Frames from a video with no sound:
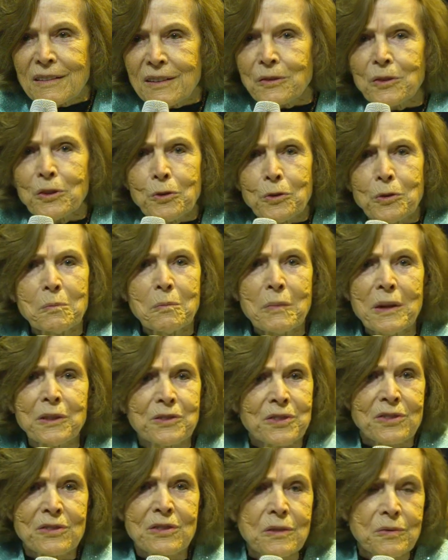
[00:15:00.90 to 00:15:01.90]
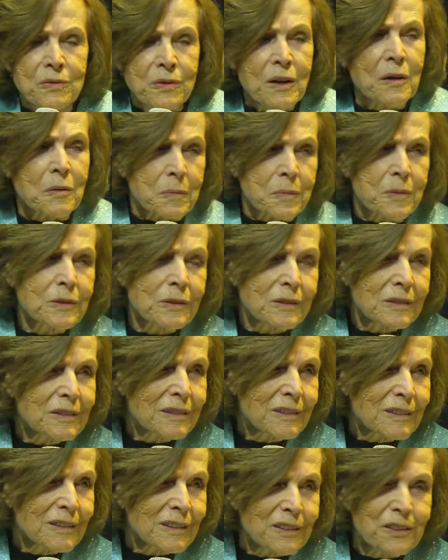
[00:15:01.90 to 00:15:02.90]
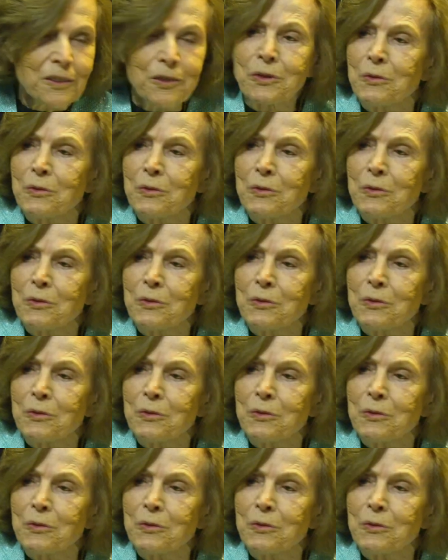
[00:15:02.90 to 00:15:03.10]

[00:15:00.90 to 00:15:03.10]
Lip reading: that you can make stuff up. You